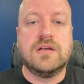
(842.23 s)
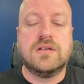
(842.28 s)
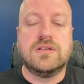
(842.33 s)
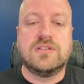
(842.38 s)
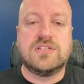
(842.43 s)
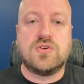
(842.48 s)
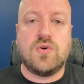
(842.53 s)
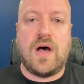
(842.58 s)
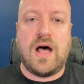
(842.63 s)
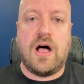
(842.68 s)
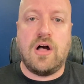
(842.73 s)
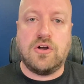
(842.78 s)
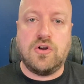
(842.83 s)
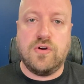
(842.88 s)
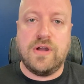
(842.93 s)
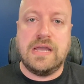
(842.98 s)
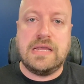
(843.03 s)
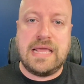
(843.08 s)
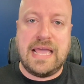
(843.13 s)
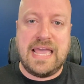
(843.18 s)
so I'll
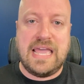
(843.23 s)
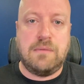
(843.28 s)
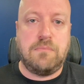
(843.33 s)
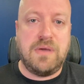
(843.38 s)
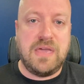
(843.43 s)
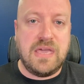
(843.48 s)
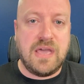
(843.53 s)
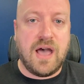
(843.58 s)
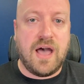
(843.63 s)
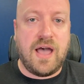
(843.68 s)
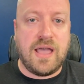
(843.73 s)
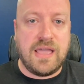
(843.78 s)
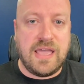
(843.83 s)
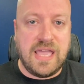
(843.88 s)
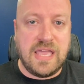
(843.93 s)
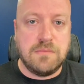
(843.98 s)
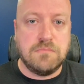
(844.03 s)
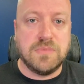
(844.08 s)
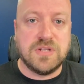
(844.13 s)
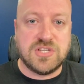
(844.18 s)
create an API
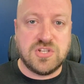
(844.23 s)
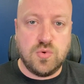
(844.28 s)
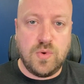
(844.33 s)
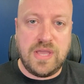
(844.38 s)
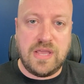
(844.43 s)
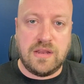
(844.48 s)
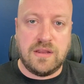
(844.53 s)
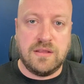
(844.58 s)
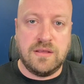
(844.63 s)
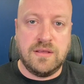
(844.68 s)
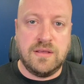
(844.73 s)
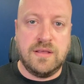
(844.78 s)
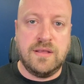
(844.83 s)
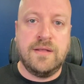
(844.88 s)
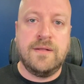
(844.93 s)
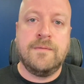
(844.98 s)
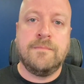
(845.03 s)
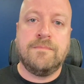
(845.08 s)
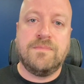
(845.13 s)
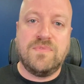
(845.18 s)
in between.
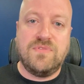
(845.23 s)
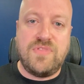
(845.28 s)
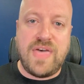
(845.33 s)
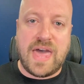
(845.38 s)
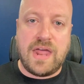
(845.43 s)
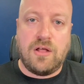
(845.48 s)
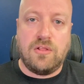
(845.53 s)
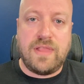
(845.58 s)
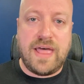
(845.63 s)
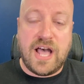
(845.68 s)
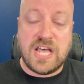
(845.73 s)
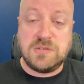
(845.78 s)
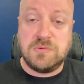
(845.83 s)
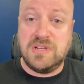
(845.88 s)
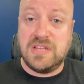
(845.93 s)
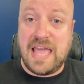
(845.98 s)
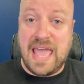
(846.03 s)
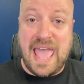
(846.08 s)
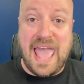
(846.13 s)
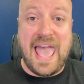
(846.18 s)
That allows me
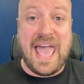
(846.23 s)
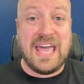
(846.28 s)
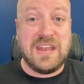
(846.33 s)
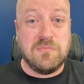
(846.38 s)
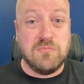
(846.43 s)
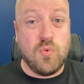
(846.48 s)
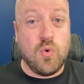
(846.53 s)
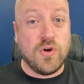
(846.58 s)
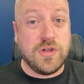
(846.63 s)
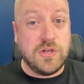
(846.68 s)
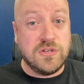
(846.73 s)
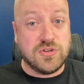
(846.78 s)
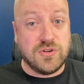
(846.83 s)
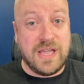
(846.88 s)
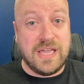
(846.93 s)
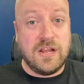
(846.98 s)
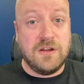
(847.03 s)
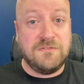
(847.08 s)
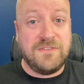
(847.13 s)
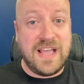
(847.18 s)
to add more user
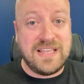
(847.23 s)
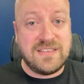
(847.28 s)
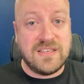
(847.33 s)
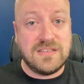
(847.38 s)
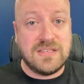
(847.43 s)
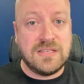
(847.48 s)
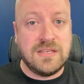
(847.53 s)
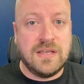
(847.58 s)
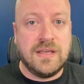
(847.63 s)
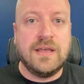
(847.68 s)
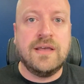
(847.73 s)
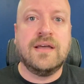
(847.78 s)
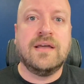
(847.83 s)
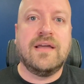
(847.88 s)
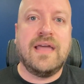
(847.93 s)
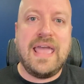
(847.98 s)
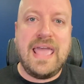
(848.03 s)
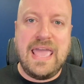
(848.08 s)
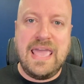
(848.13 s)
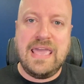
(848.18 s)
interfaces
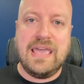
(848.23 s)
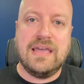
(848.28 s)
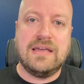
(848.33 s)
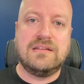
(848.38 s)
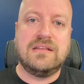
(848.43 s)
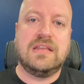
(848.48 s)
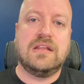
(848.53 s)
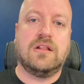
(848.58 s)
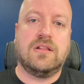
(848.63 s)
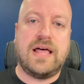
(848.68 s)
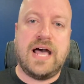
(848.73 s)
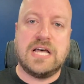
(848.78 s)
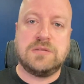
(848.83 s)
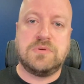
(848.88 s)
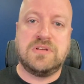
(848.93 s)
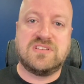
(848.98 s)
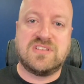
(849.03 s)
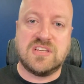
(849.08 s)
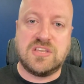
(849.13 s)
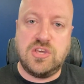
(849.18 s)
and it allows me
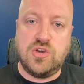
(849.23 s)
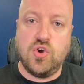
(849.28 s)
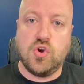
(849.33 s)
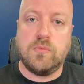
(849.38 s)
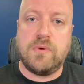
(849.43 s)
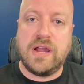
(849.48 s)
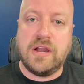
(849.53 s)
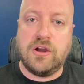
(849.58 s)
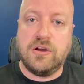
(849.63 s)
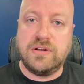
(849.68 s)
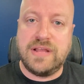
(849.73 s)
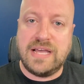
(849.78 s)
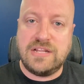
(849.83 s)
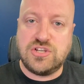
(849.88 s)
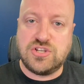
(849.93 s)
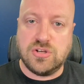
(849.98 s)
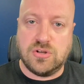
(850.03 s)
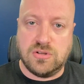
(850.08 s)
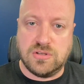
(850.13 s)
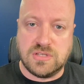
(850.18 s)
to secure my
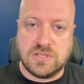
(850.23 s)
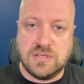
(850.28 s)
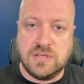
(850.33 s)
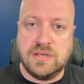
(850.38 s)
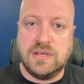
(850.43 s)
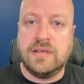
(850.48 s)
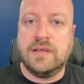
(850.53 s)
credentials